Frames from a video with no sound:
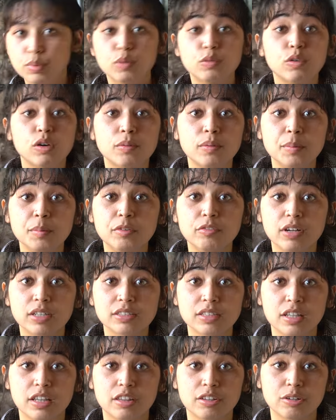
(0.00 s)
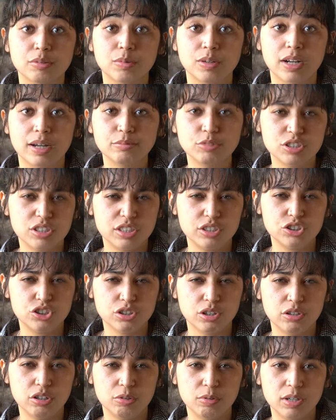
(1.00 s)
Before we move on to the third one, I'm just going to
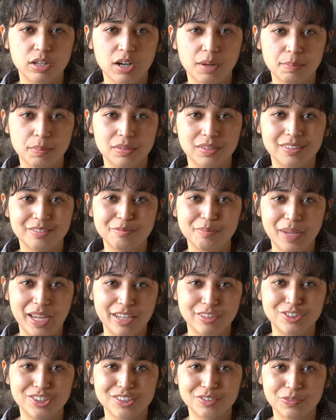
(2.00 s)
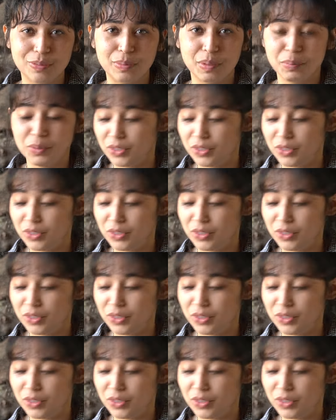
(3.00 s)
show you a couple of pages from the